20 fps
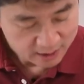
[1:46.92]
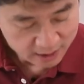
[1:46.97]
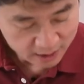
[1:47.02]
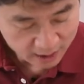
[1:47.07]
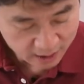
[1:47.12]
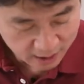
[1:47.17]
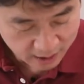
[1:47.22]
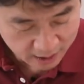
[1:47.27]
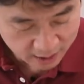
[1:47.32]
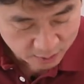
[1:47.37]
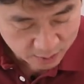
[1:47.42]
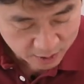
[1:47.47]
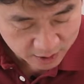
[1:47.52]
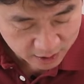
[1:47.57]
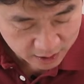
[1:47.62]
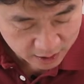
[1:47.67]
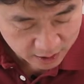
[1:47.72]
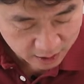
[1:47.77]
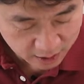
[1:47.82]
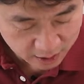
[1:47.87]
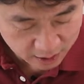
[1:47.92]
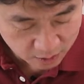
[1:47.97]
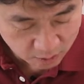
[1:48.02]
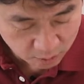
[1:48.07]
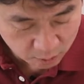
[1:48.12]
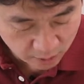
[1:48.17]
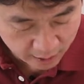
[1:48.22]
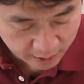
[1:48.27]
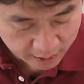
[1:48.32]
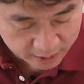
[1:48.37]
We're going to go
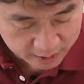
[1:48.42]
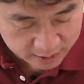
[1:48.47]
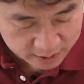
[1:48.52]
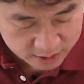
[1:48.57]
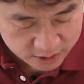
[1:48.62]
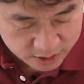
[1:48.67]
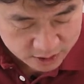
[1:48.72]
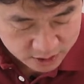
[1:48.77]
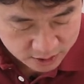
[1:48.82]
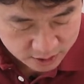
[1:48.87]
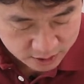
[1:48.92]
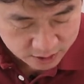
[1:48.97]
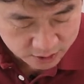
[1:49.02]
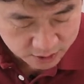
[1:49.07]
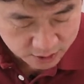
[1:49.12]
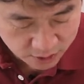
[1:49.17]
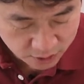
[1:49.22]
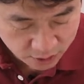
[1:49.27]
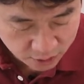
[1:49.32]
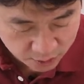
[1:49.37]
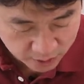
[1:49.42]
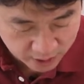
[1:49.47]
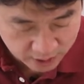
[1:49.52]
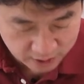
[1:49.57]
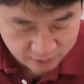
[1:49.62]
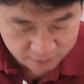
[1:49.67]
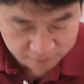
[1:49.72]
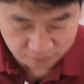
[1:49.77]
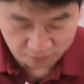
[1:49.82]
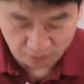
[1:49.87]
1, 2,
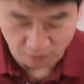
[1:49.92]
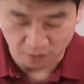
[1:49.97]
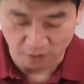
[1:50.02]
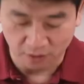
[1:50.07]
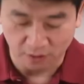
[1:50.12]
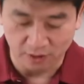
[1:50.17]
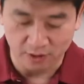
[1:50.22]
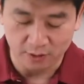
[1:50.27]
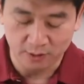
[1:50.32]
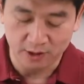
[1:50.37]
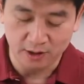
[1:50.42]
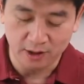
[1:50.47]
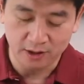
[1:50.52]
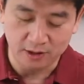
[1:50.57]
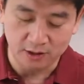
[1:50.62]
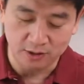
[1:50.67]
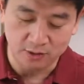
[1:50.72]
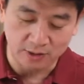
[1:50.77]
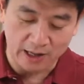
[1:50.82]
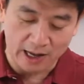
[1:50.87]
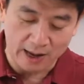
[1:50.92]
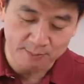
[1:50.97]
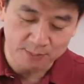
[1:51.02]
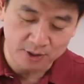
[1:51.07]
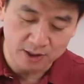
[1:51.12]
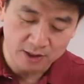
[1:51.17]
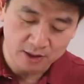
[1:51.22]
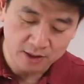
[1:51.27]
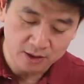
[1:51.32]
3, 4. We're going to go up